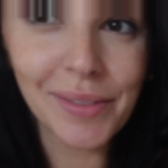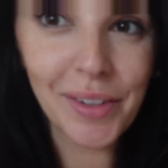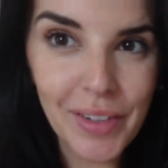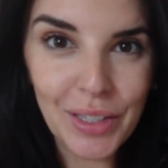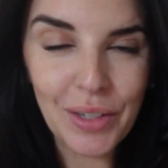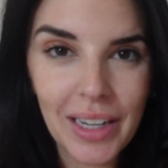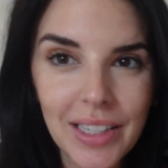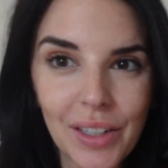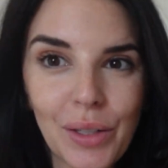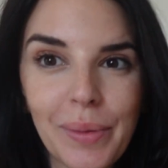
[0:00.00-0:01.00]
me fix you
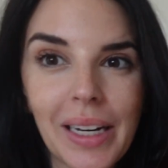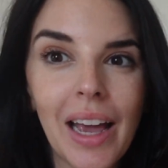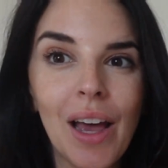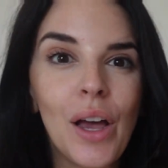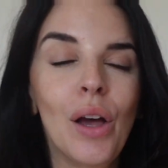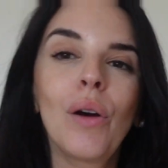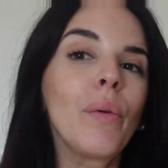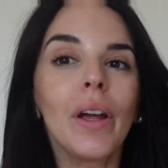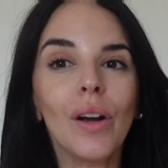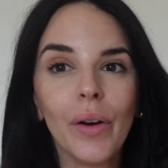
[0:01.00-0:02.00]
guys here a little bit.
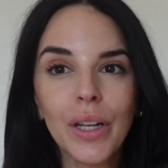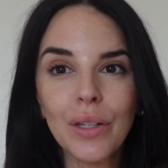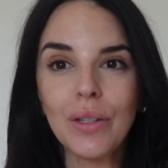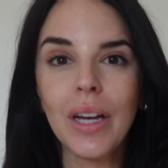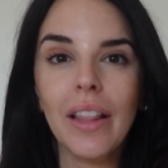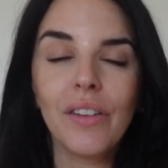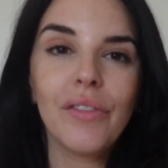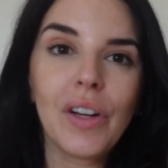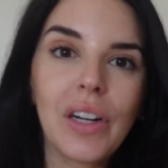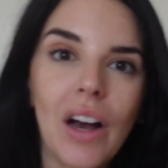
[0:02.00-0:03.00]
We are going to together
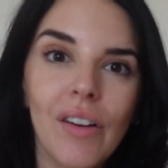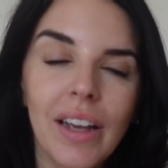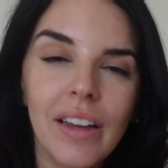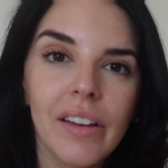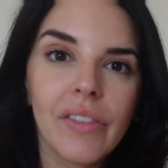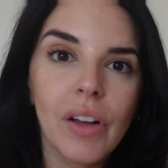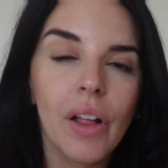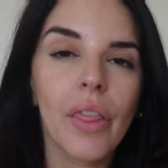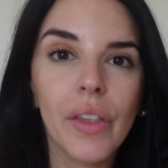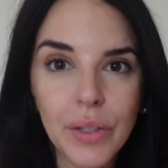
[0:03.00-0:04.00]
figure out if
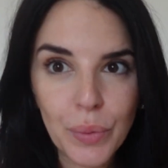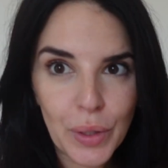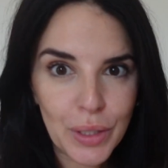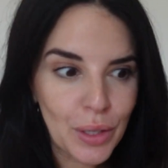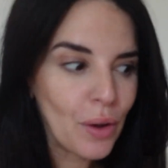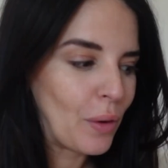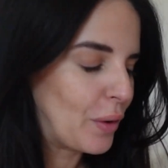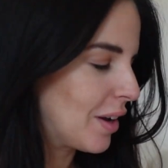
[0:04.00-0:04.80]
this works or